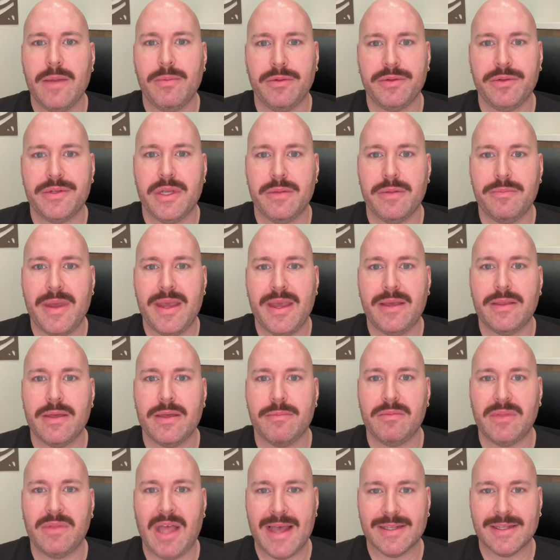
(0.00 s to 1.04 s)
able to make
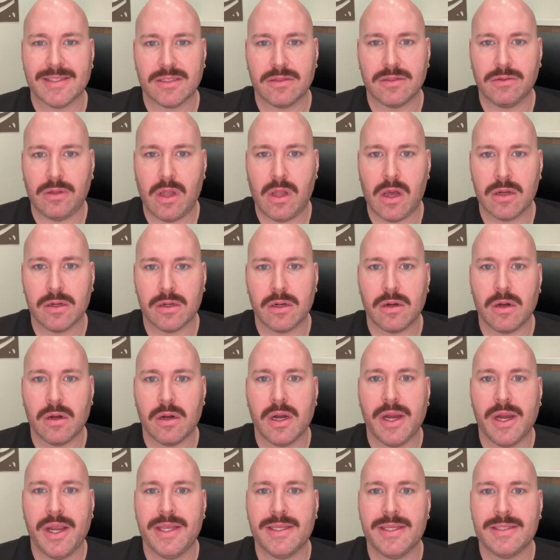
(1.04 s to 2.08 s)
them last
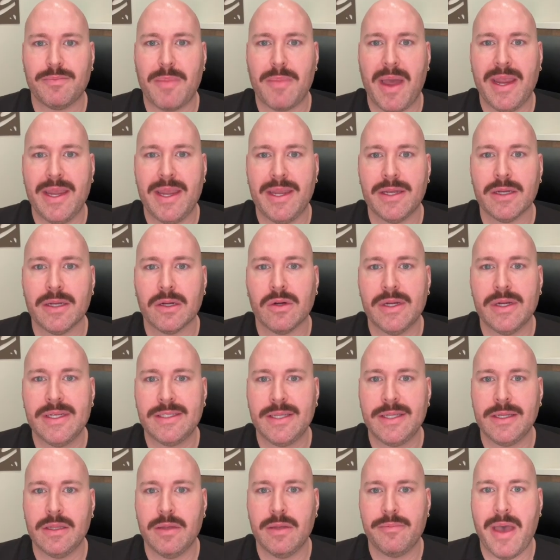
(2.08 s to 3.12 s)
longer is by
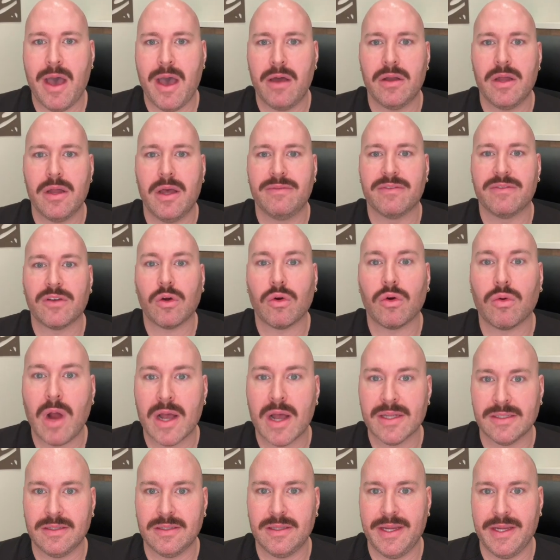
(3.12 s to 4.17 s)
increasing the amount of
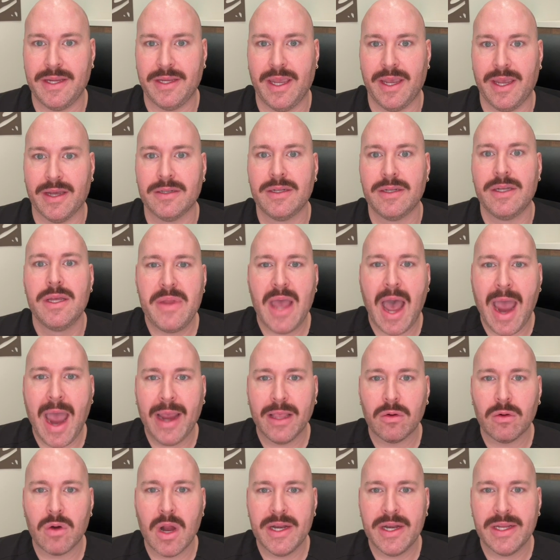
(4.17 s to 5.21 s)
cross-linking. The
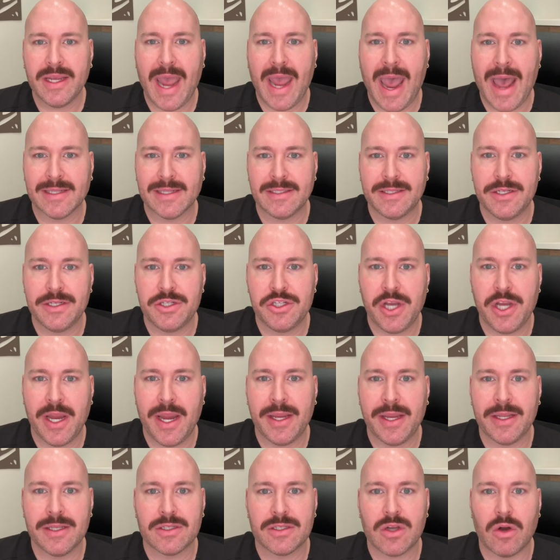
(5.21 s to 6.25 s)
hyaluronic acid
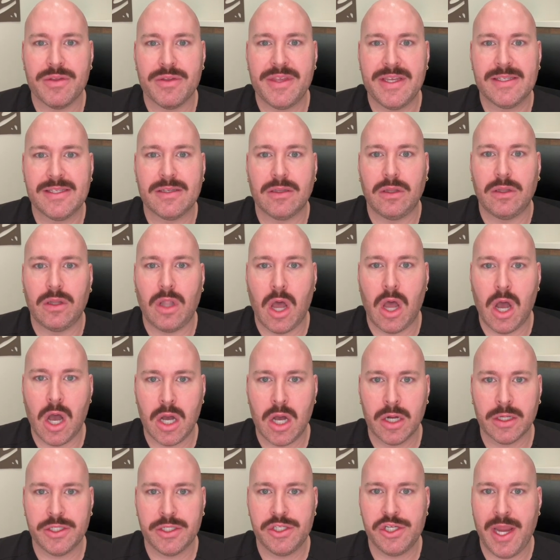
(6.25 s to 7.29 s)
chains are these
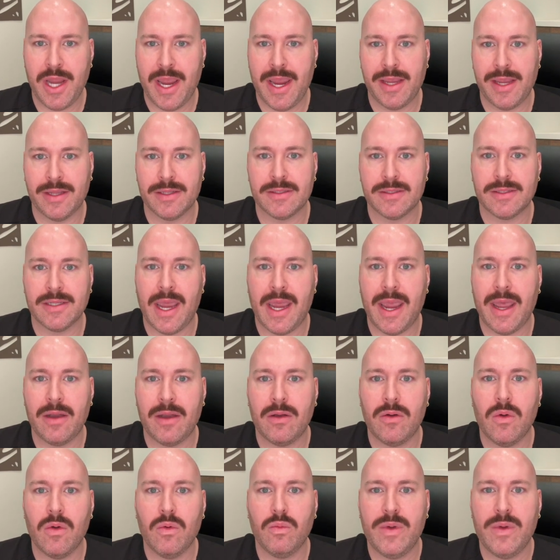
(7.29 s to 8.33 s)
long chains,
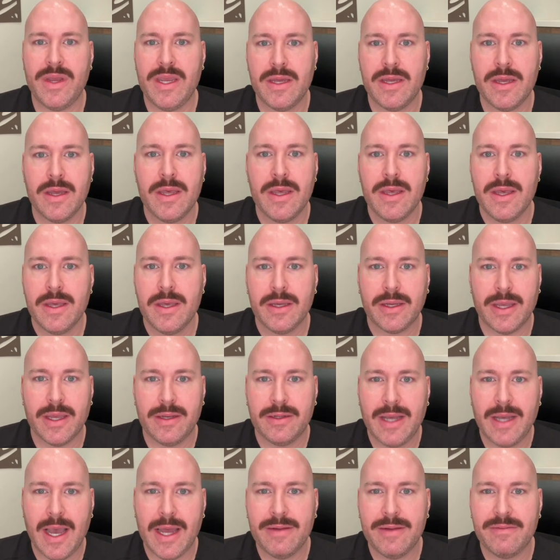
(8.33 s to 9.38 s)
and we
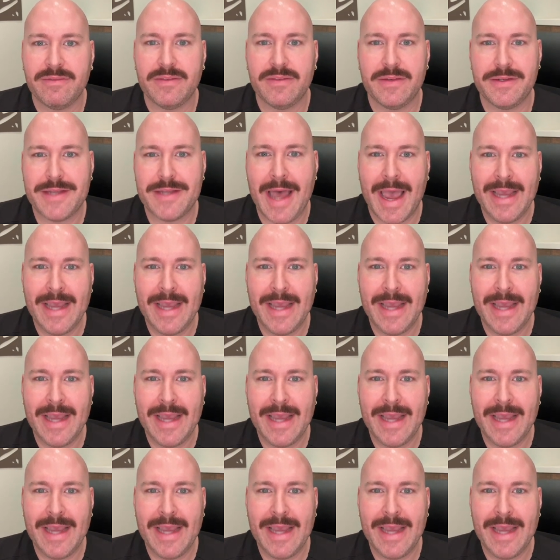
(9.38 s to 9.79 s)
can kind of